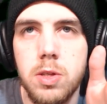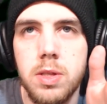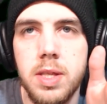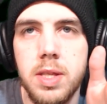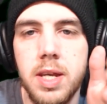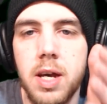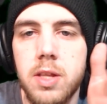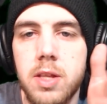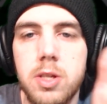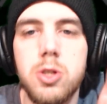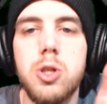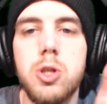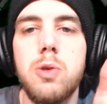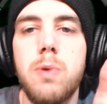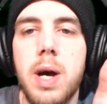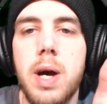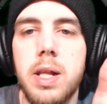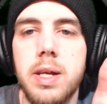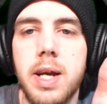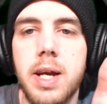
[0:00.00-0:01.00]
The other
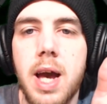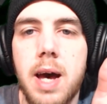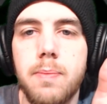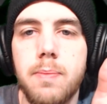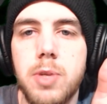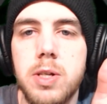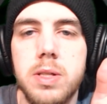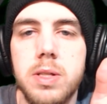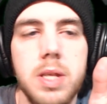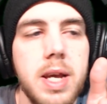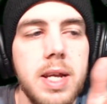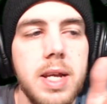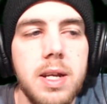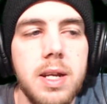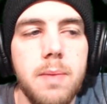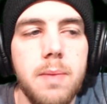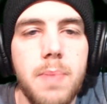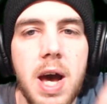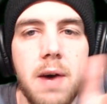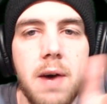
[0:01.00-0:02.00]
two helicopters
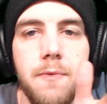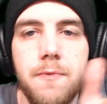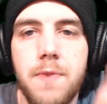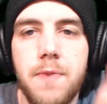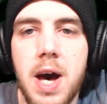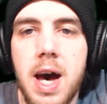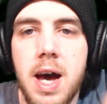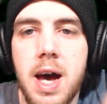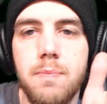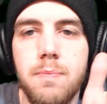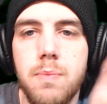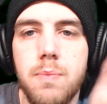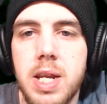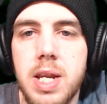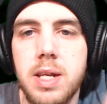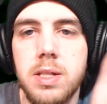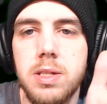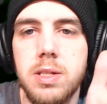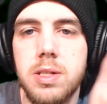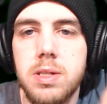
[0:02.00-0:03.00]
landed about 5
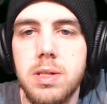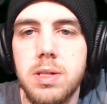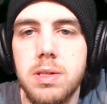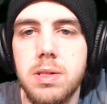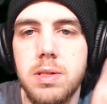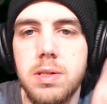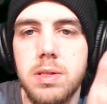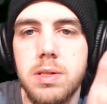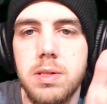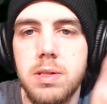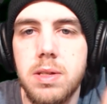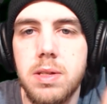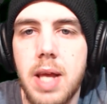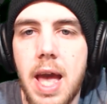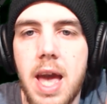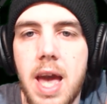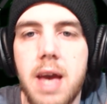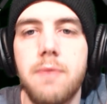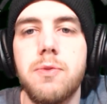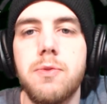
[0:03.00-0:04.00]
minutes
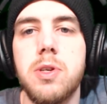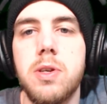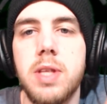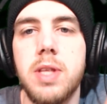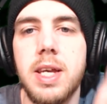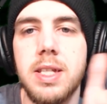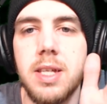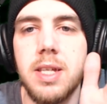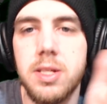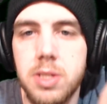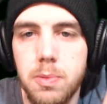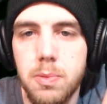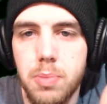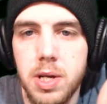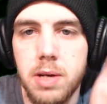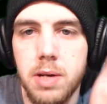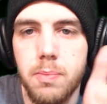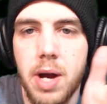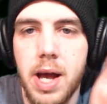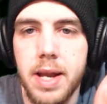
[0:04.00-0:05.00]
after they
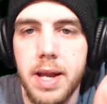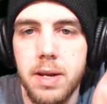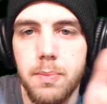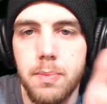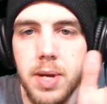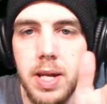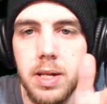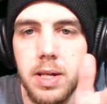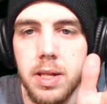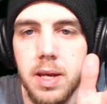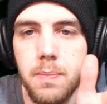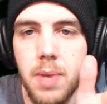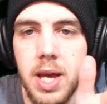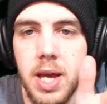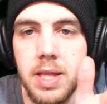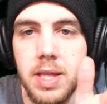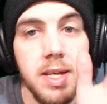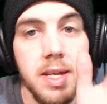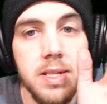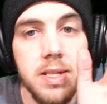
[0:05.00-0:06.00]
disappeared behind the Mandalay
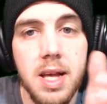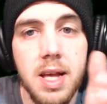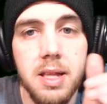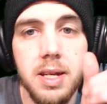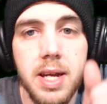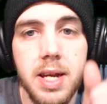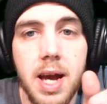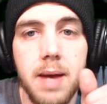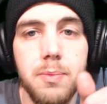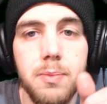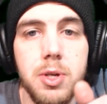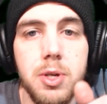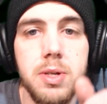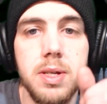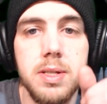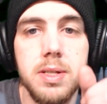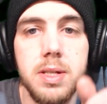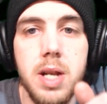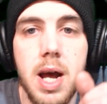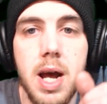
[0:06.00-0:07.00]
Bay. This helicopter
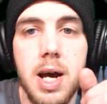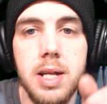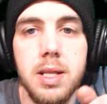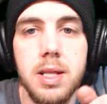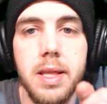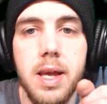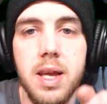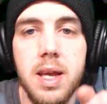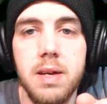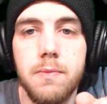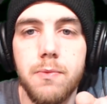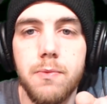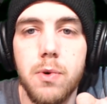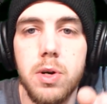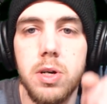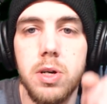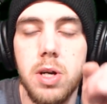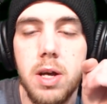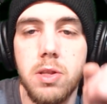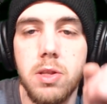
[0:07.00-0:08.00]
does not land
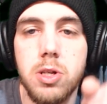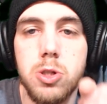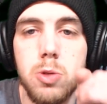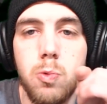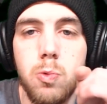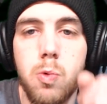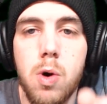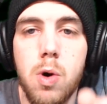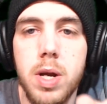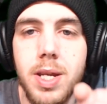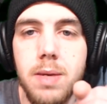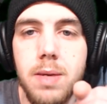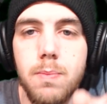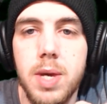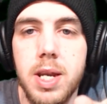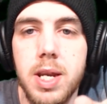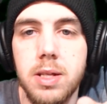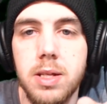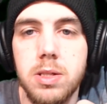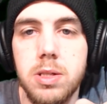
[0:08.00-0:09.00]
for another 20
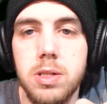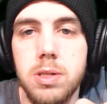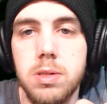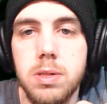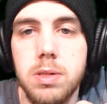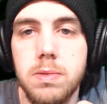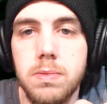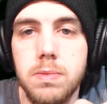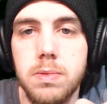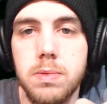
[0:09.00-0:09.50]
minutes.